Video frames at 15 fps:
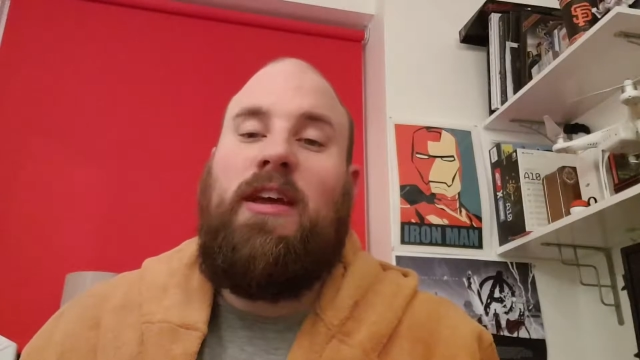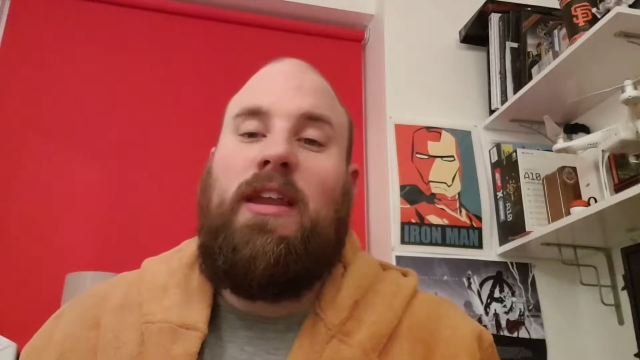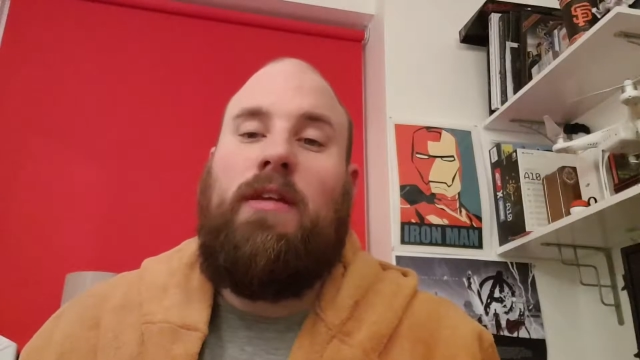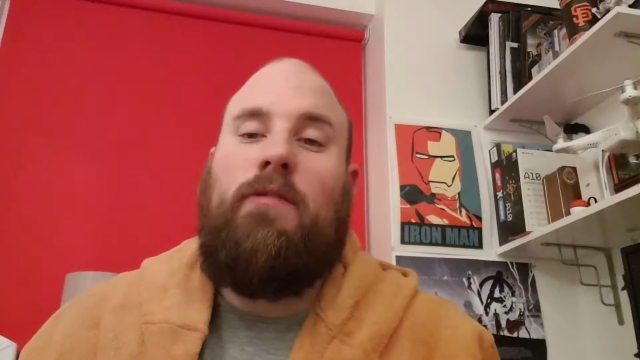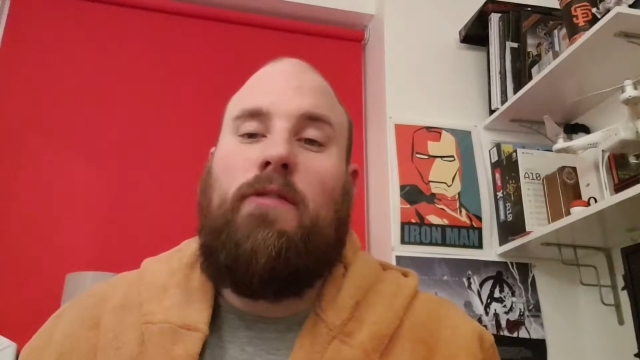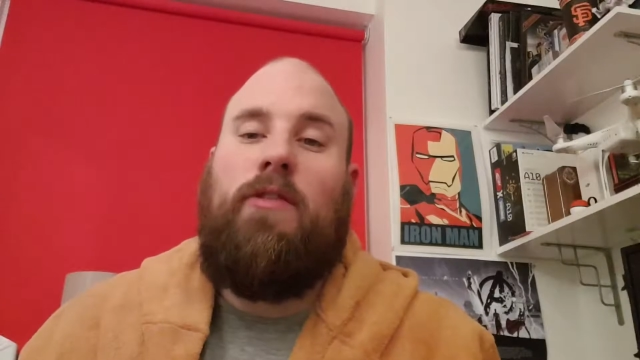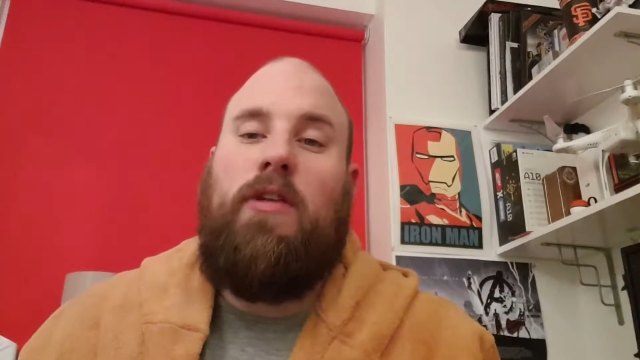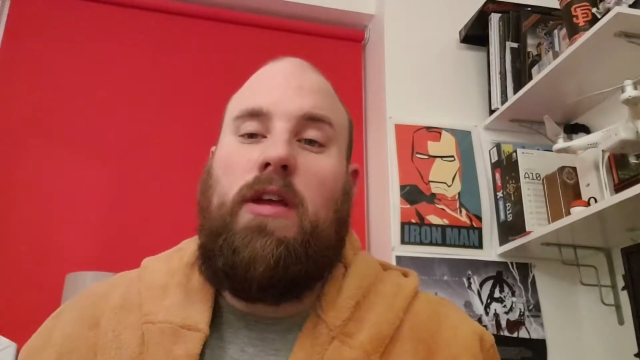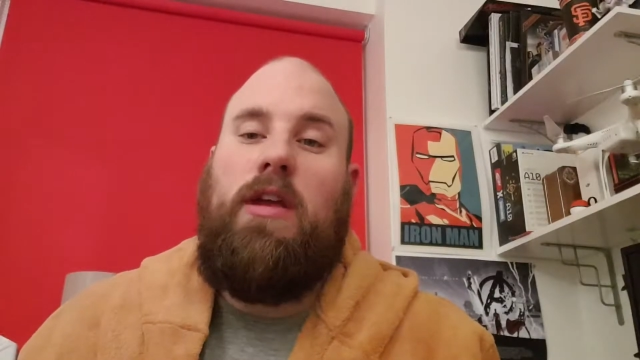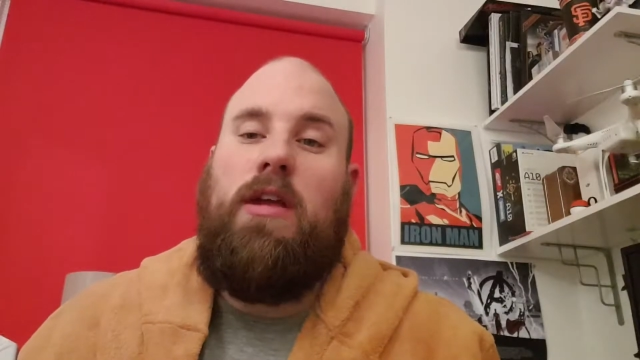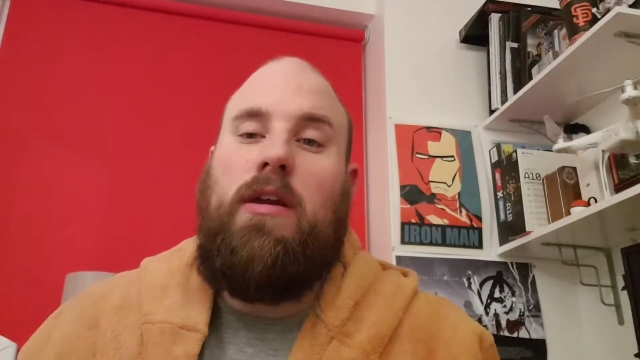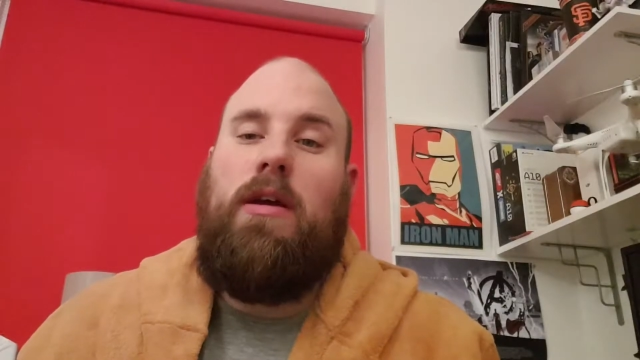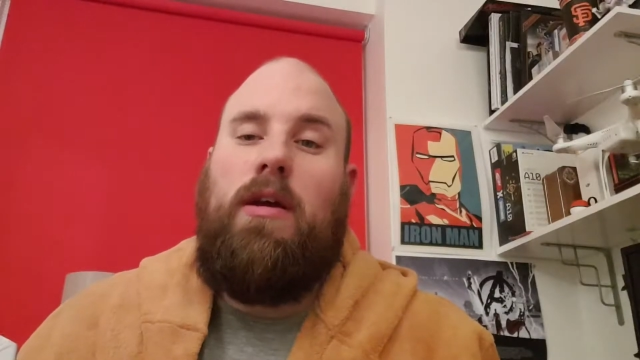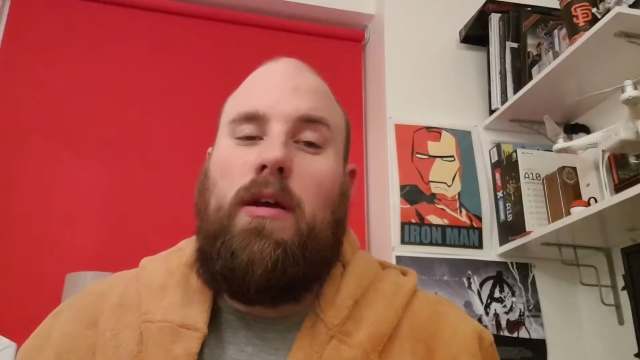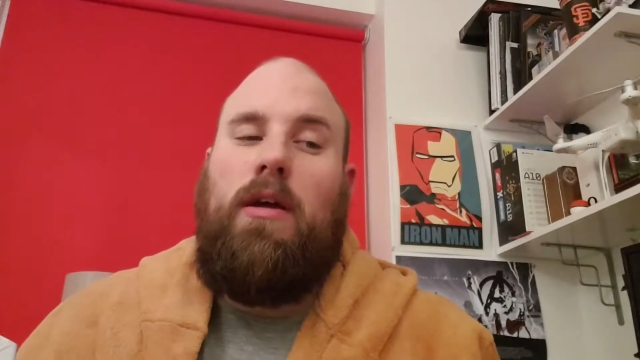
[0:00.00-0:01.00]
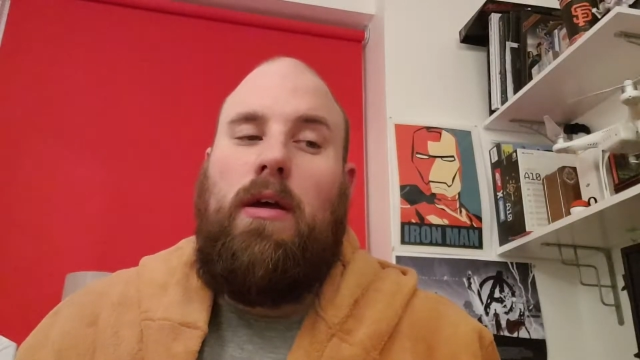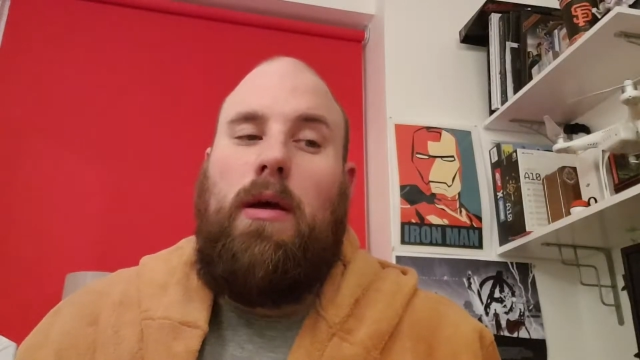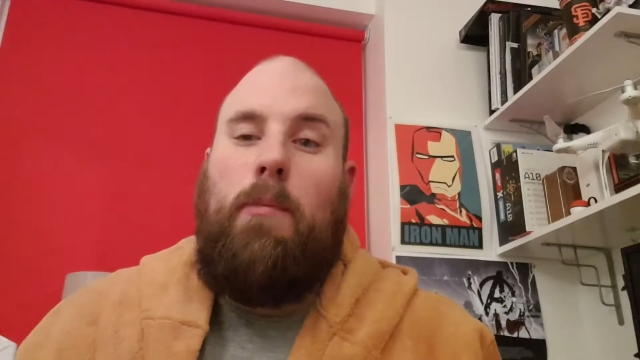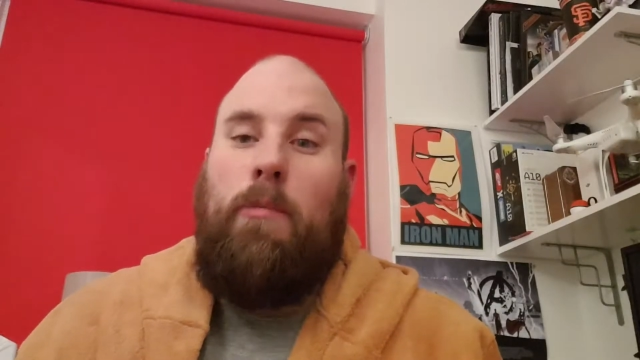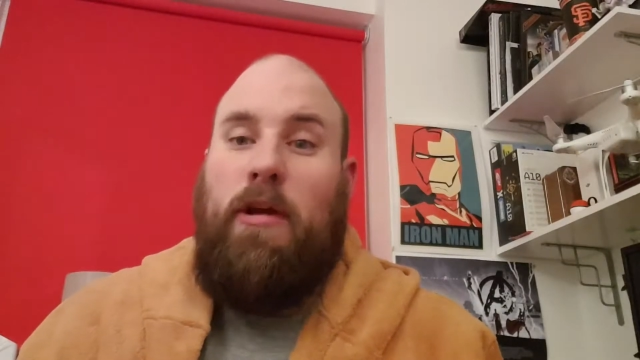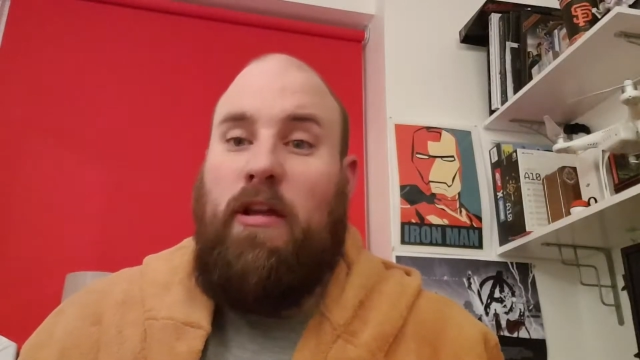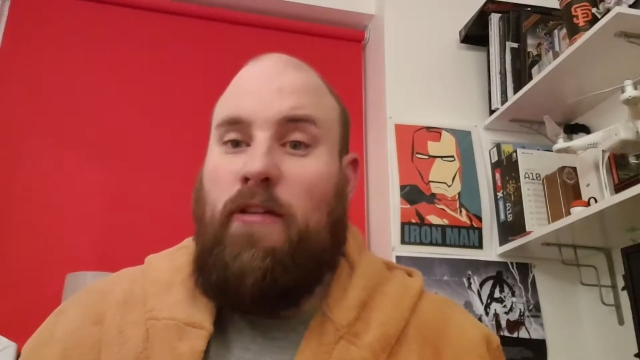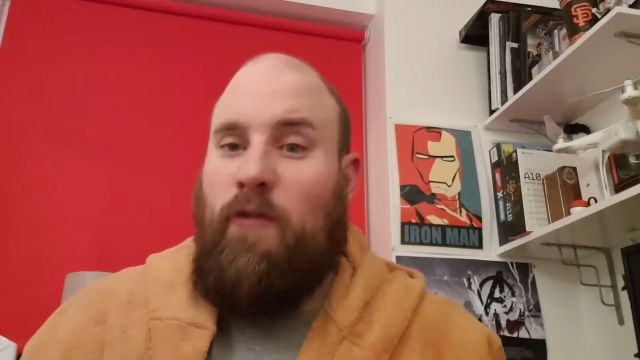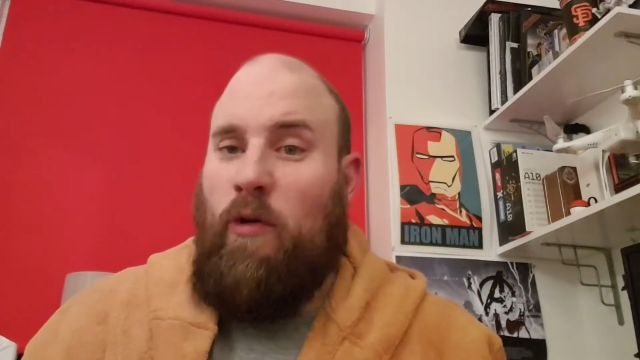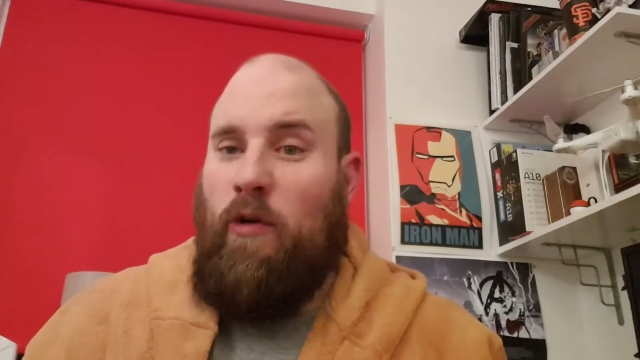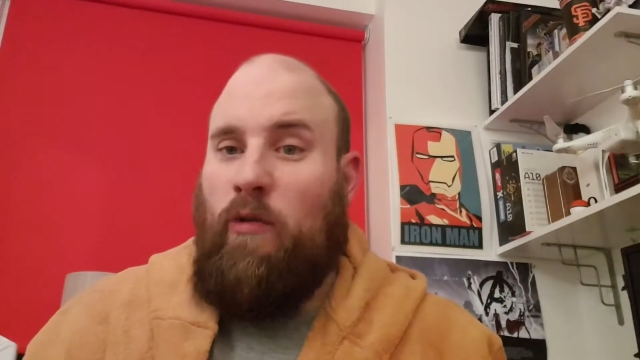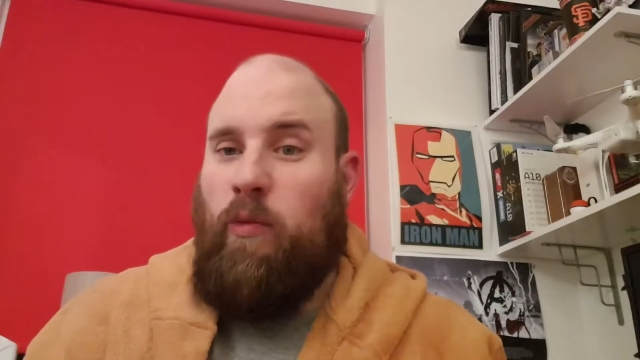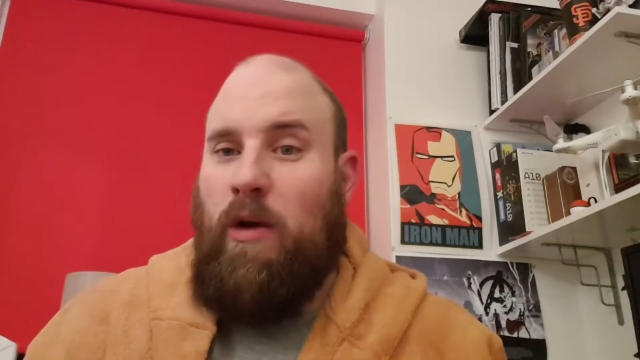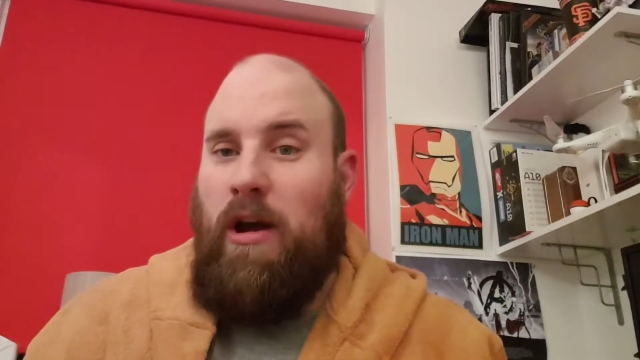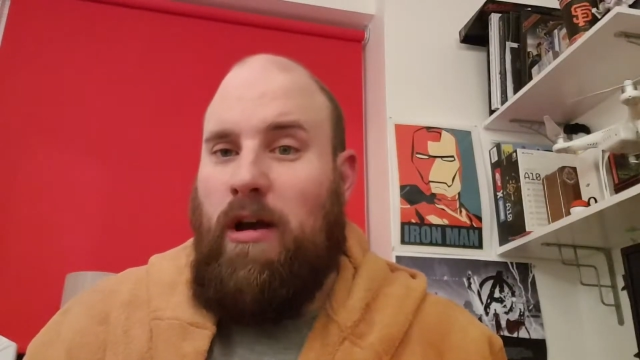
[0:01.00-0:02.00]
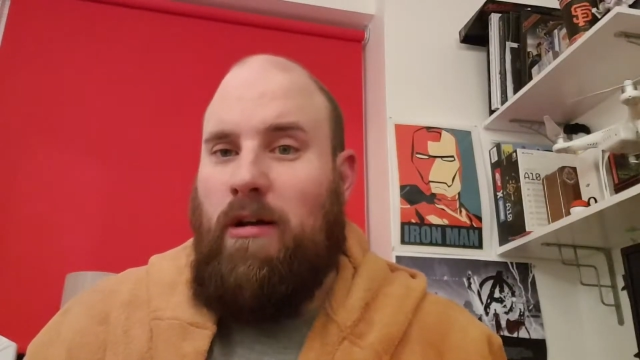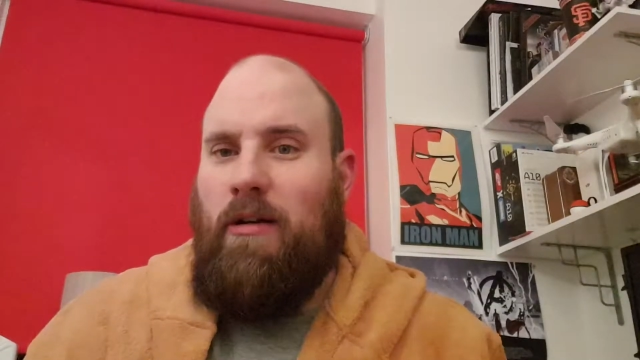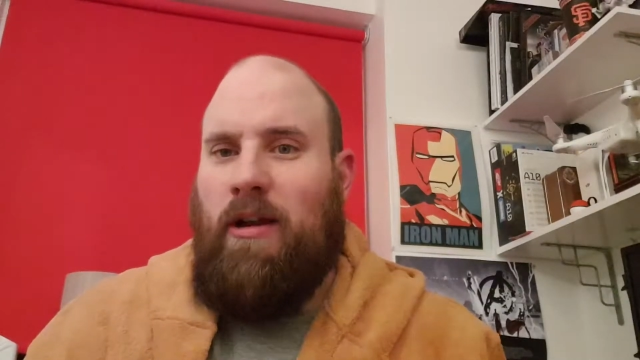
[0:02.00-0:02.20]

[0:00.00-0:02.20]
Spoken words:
it for the PS4 as well.